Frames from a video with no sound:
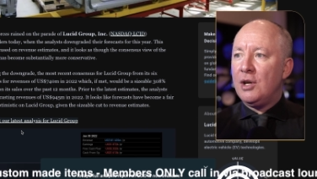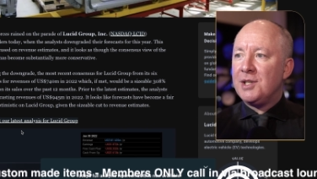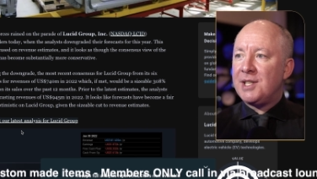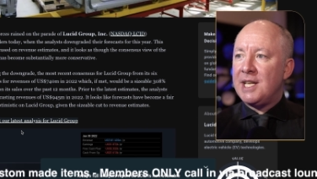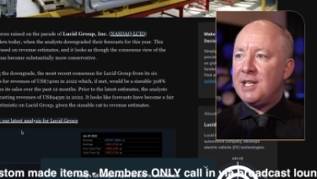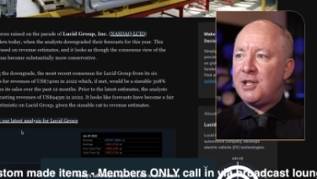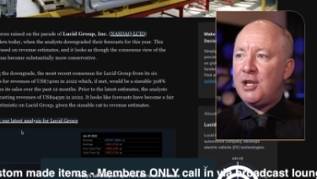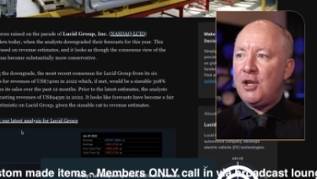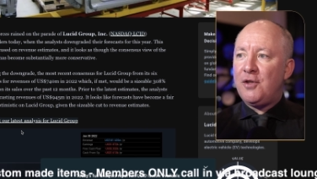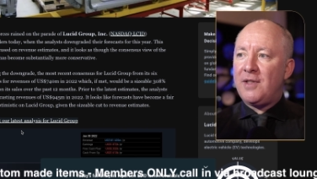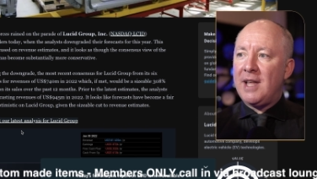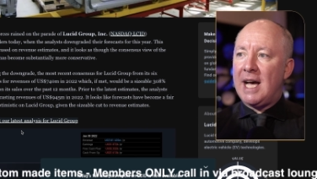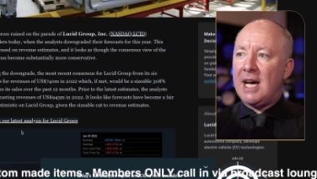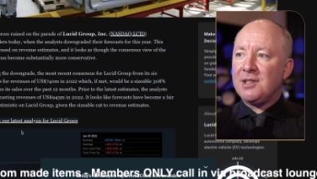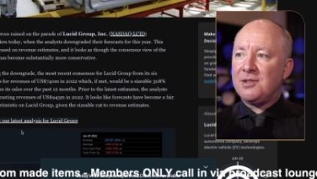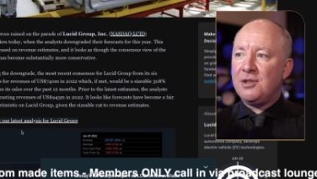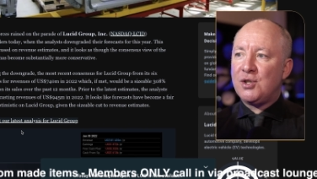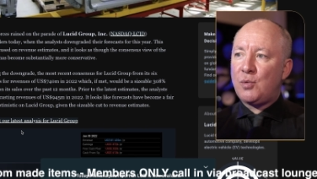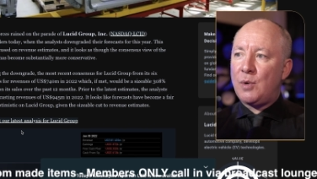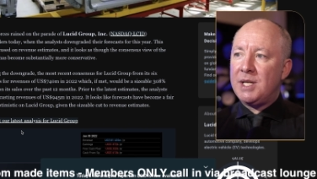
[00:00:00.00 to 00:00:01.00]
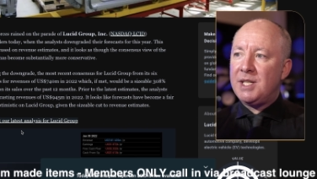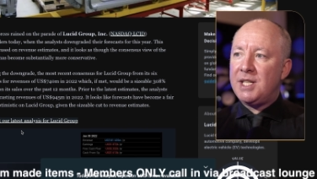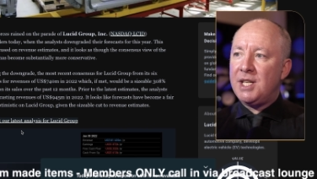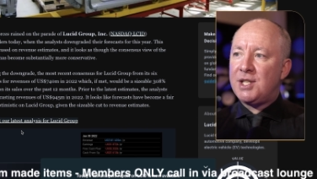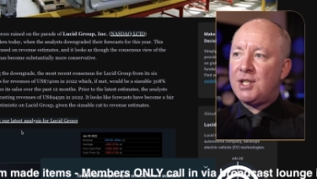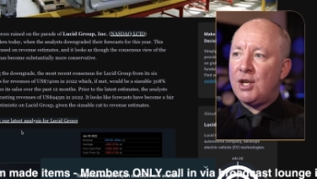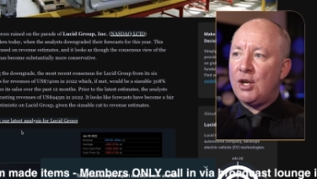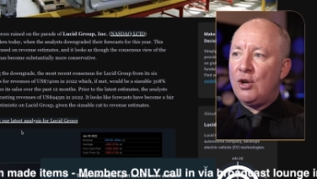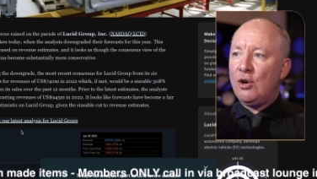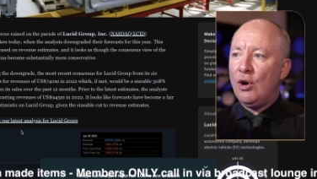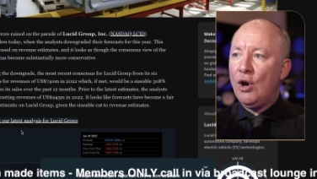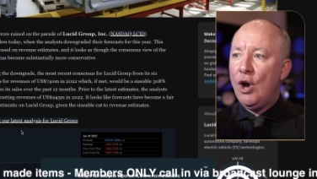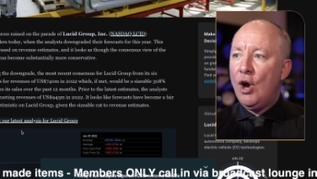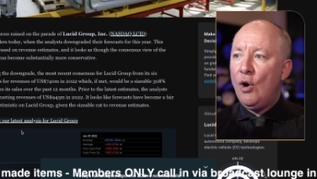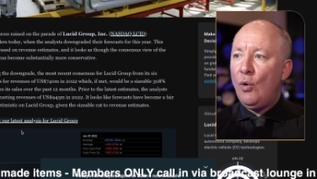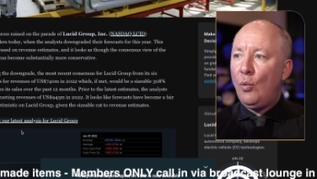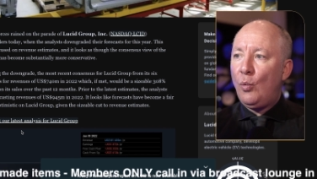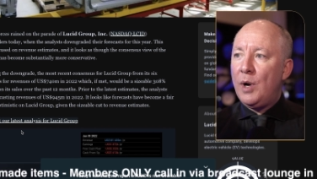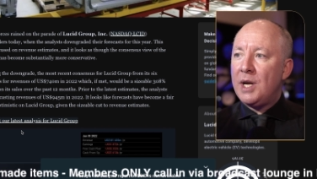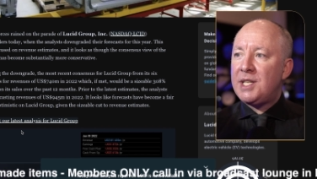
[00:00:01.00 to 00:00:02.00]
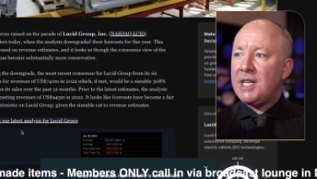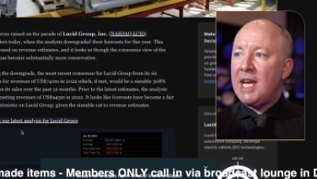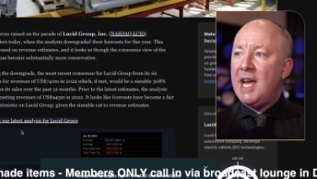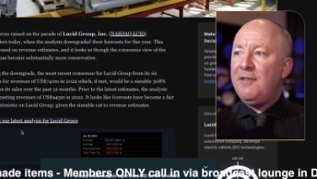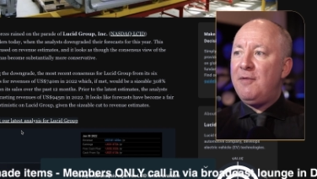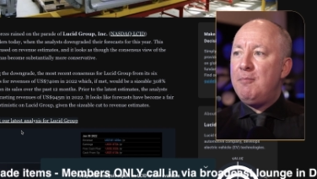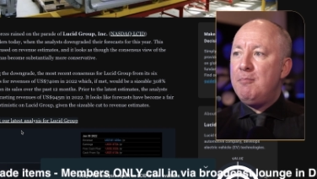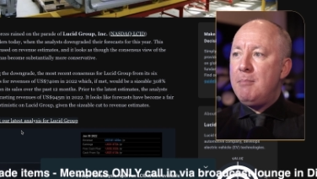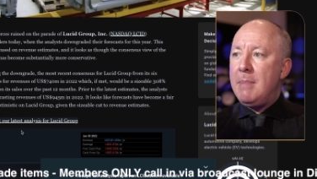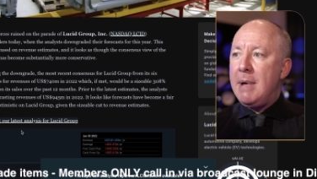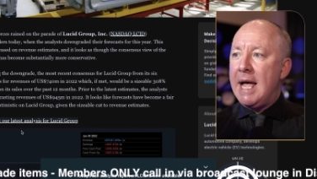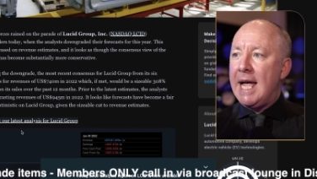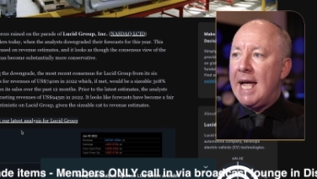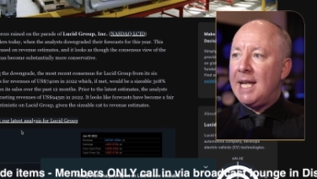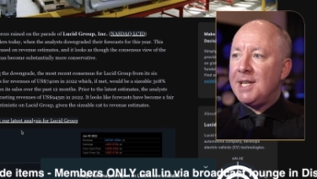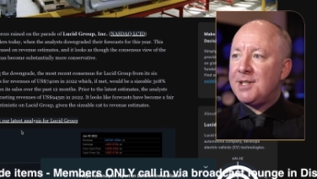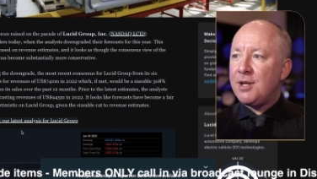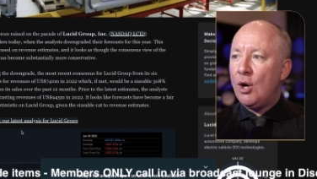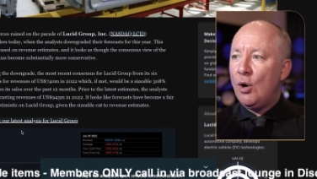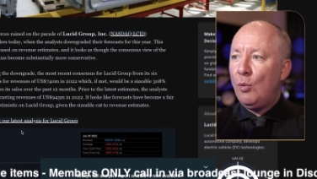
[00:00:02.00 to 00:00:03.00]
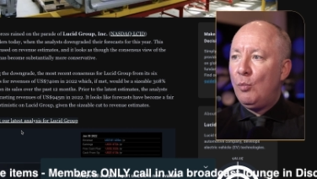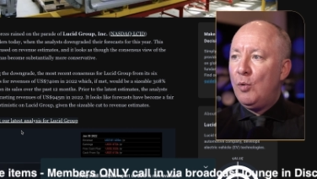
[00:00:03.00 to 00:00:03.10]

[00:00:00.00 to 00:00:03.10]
in 2022, which, if met,